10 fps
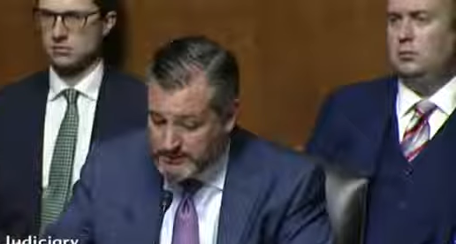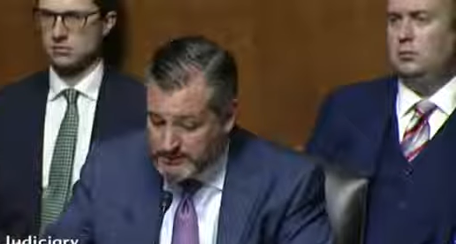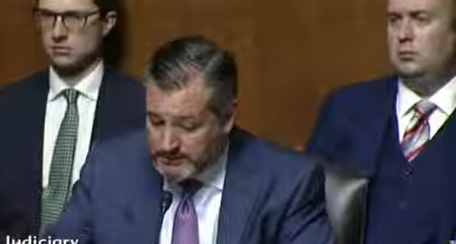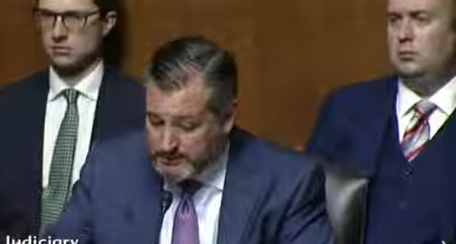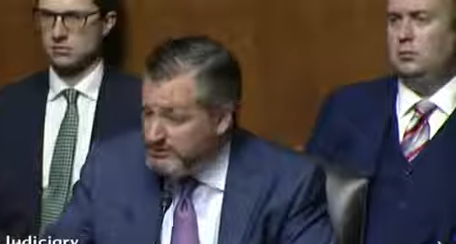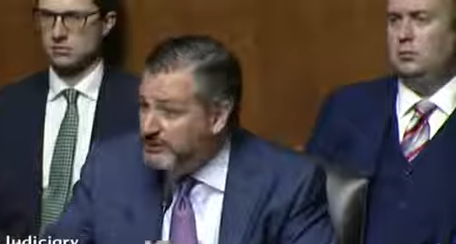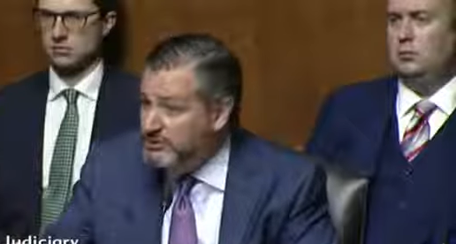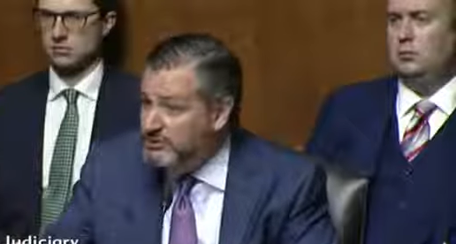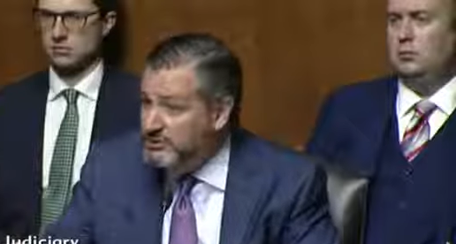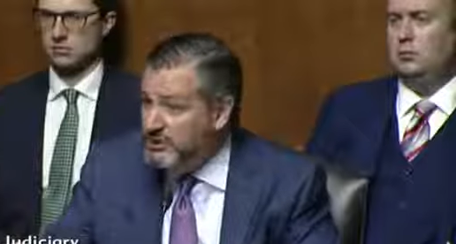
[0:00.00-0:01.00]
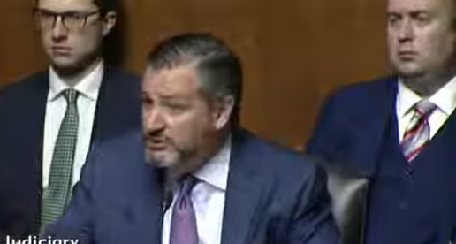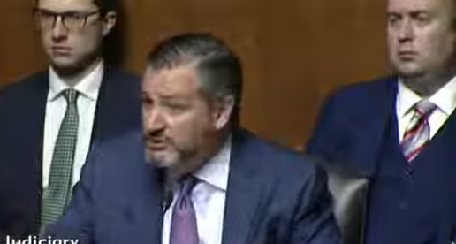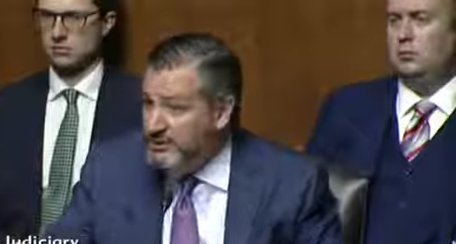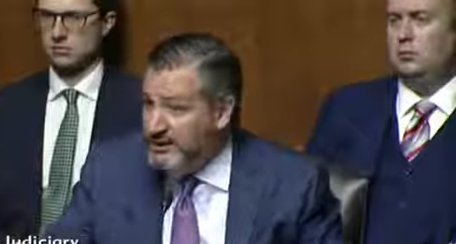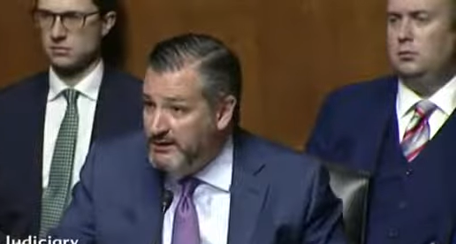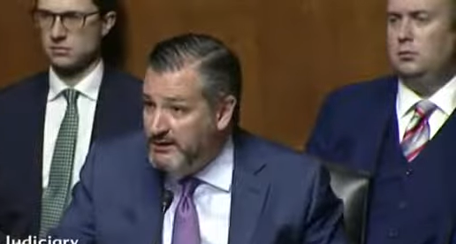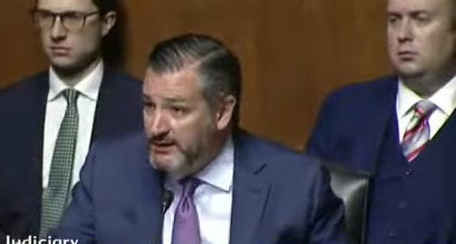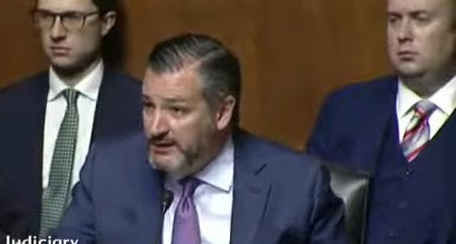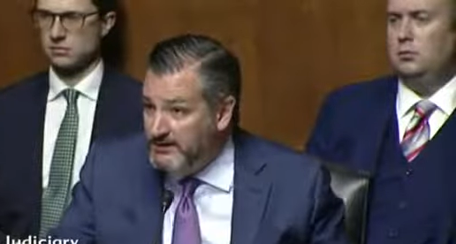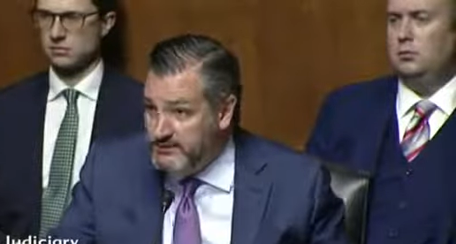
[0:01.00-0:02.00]
Speaker 1: as I understand your
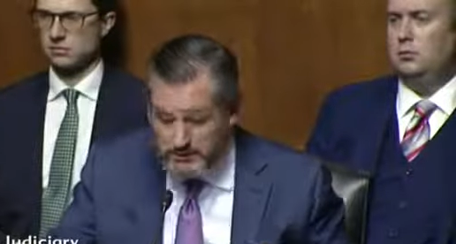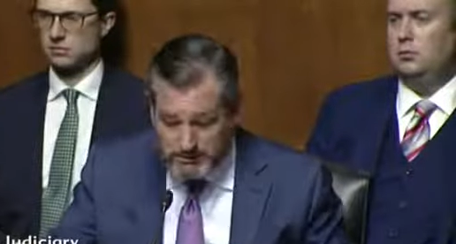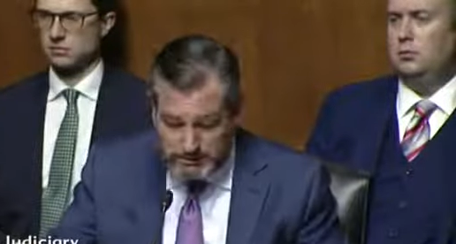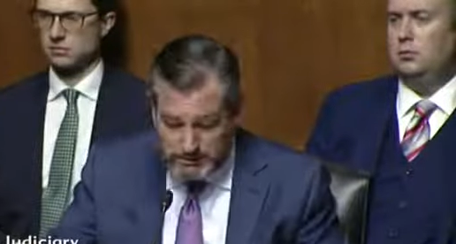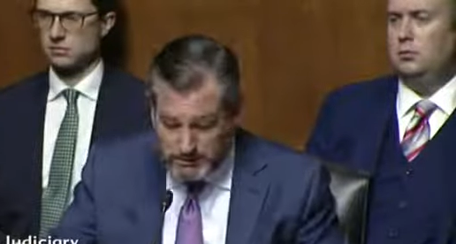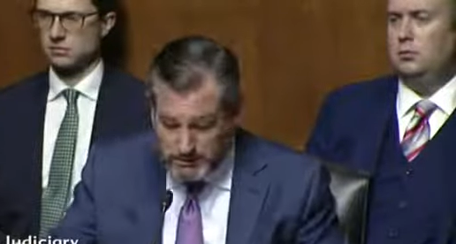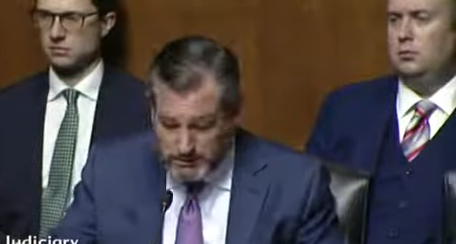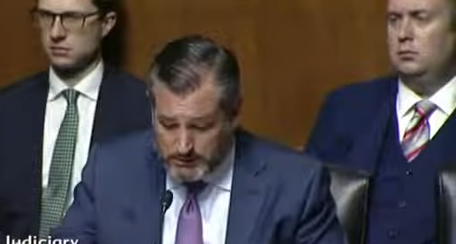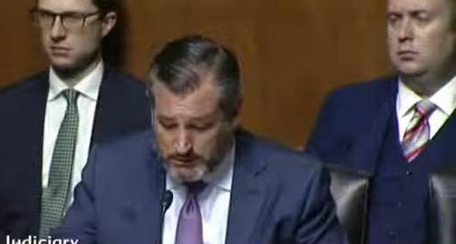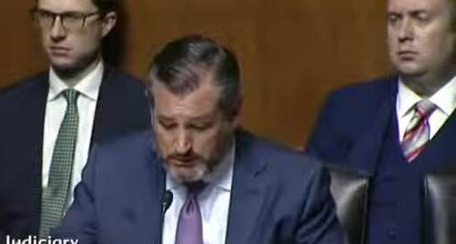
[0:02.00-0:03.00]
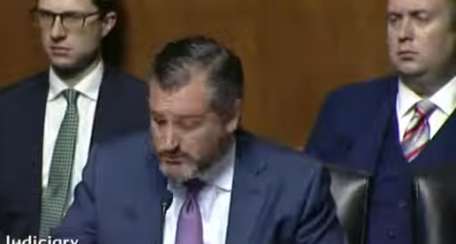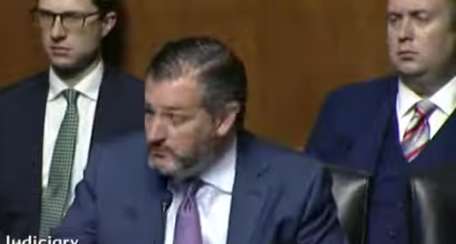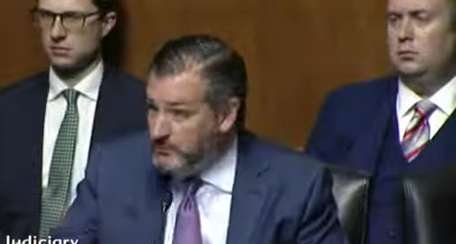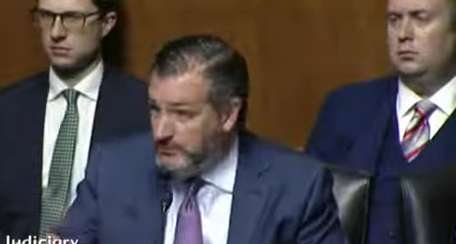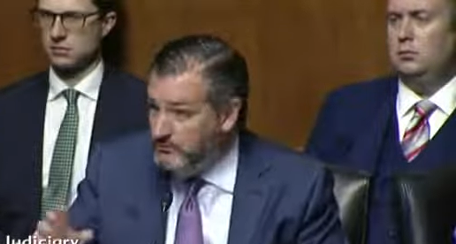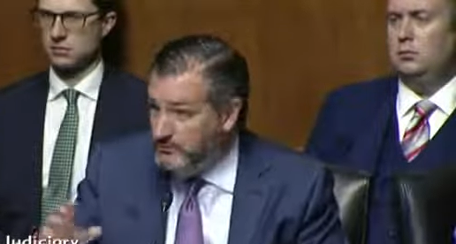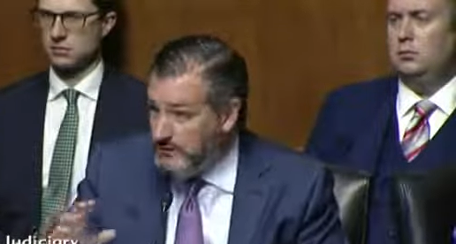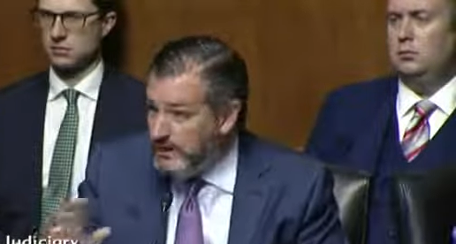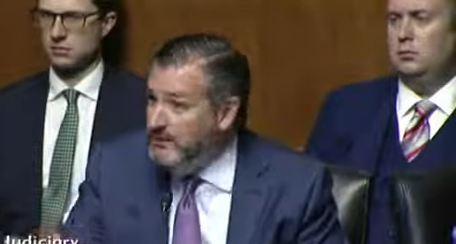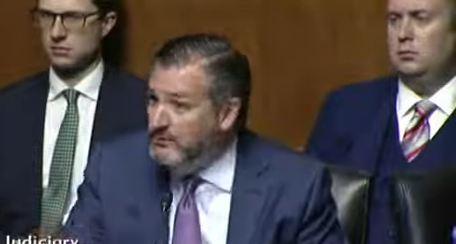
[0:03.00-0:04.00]
background, uh, you're
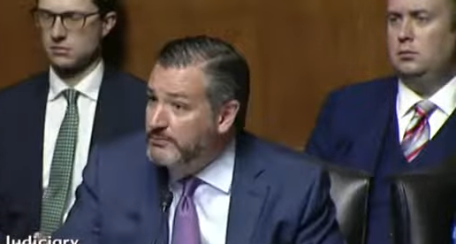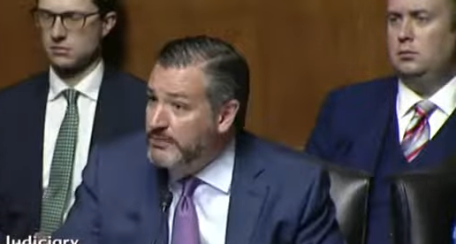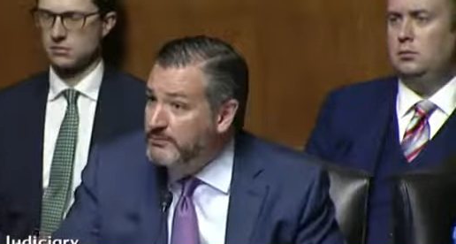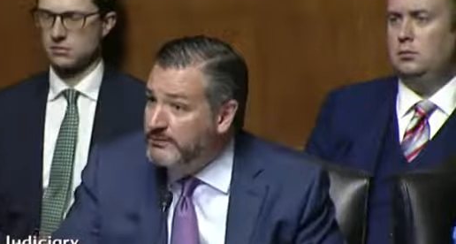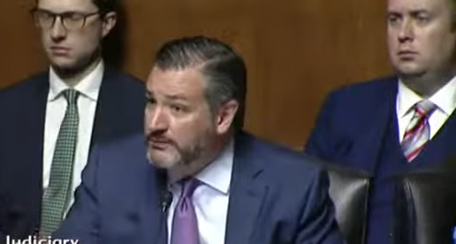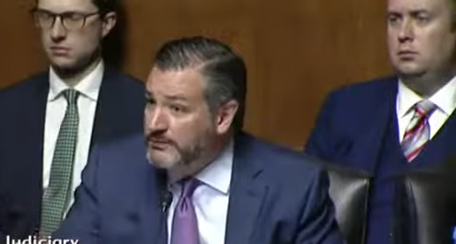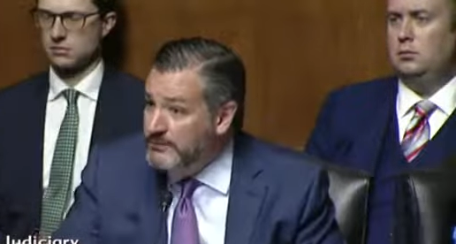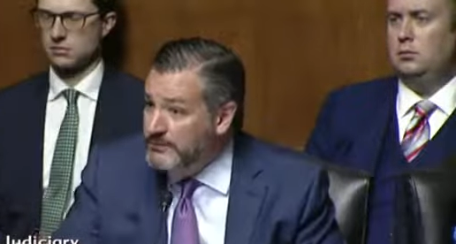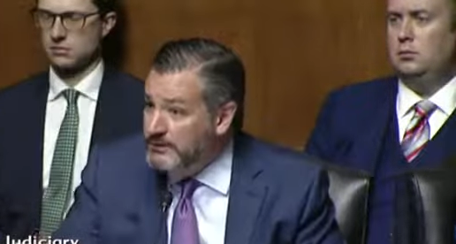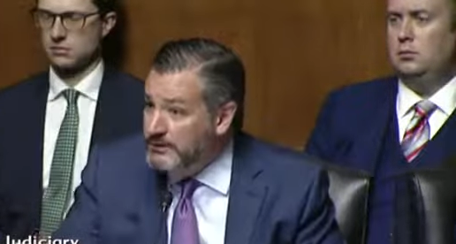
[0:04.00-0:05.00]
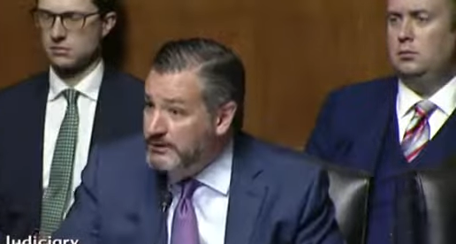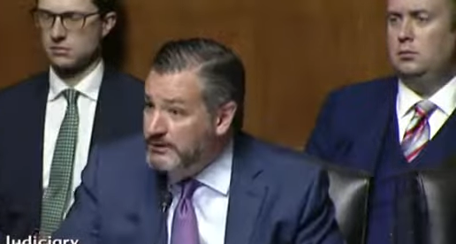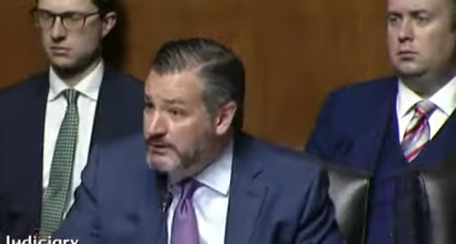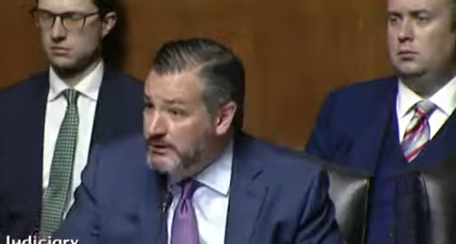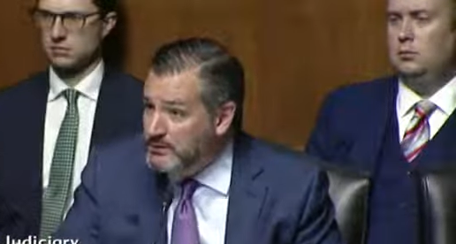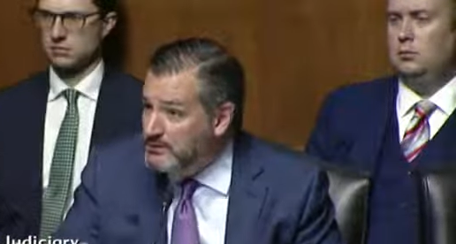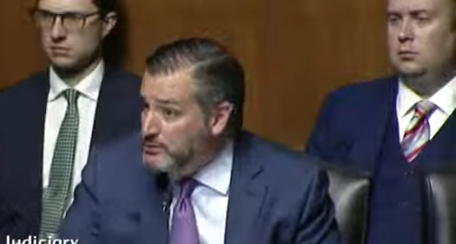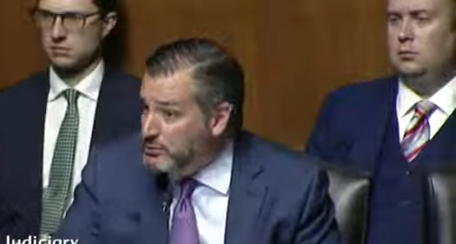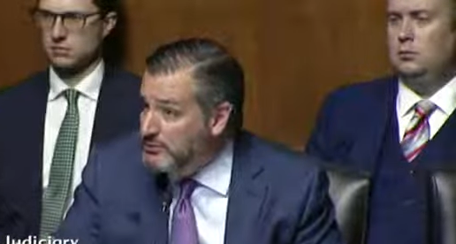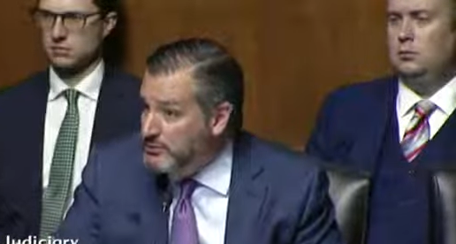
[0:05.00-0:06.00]
not a Republican and, and,
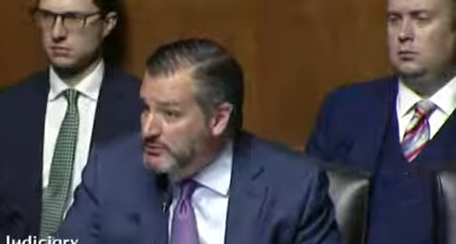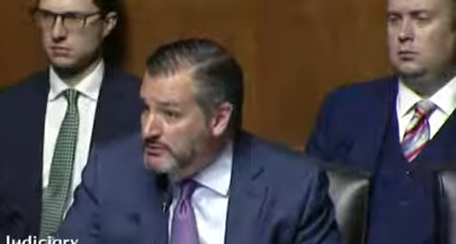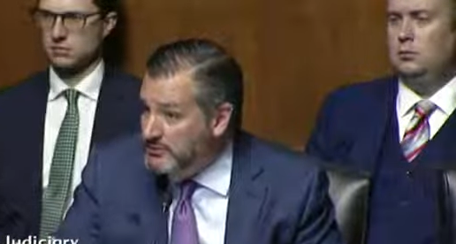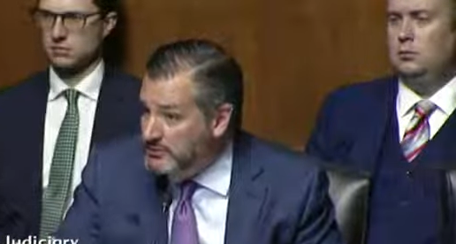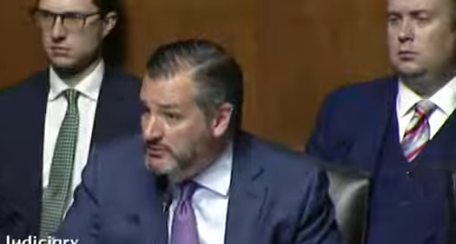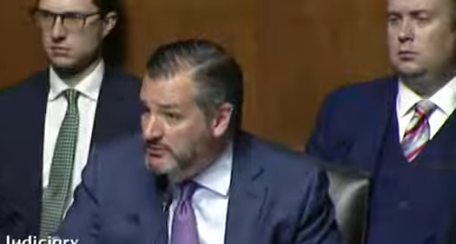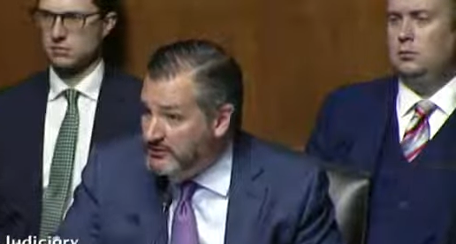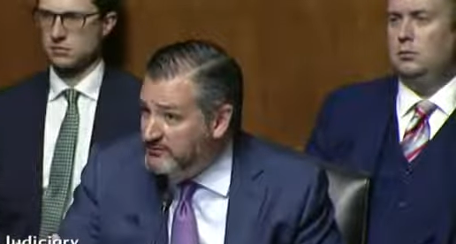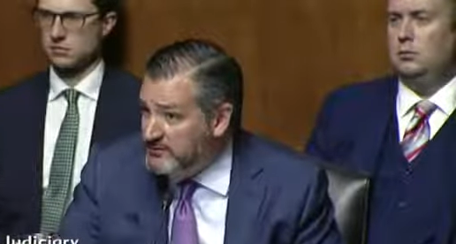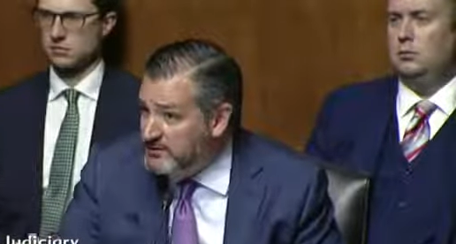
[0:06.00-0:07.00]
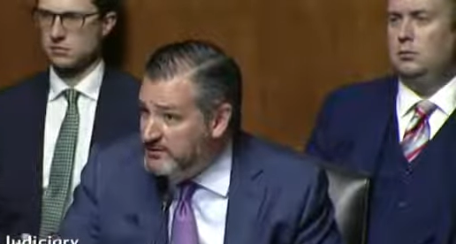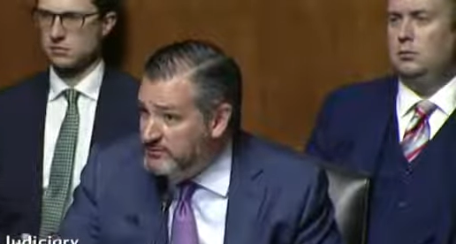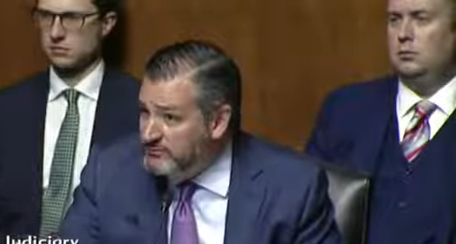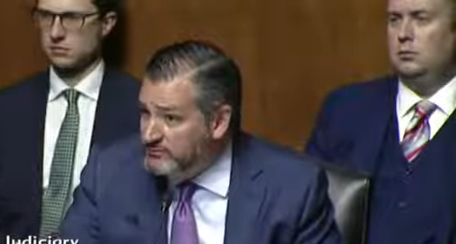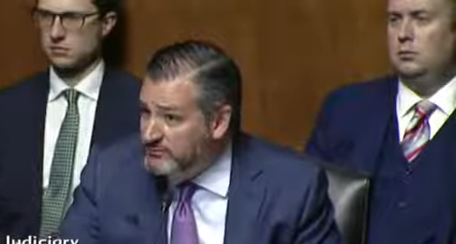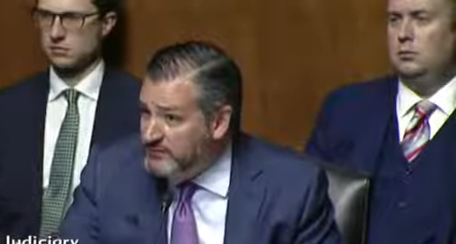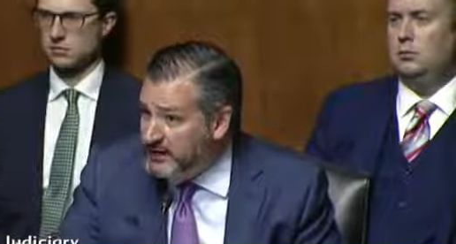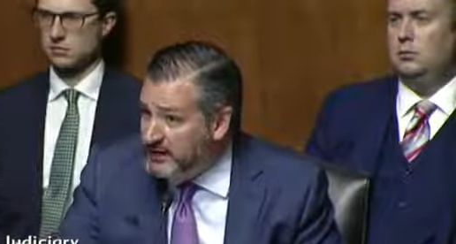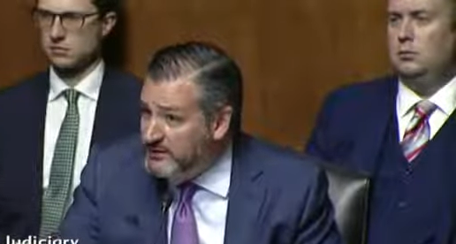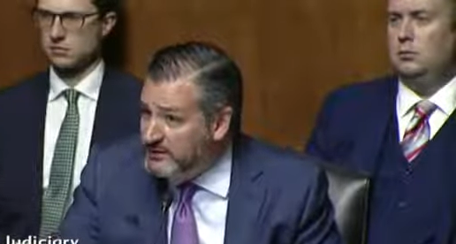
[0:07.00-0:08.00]
and nor are you a conservative. Is that
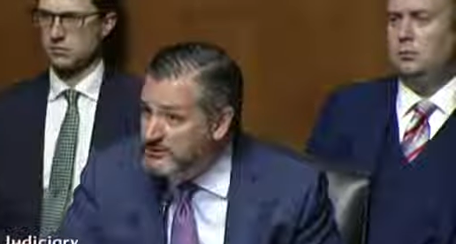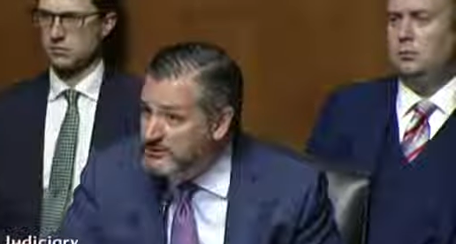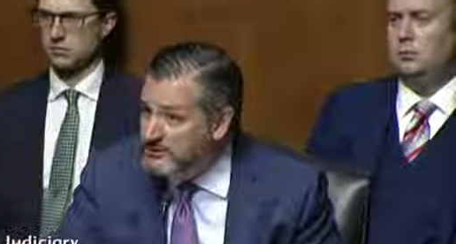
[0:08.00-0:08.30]
accurate?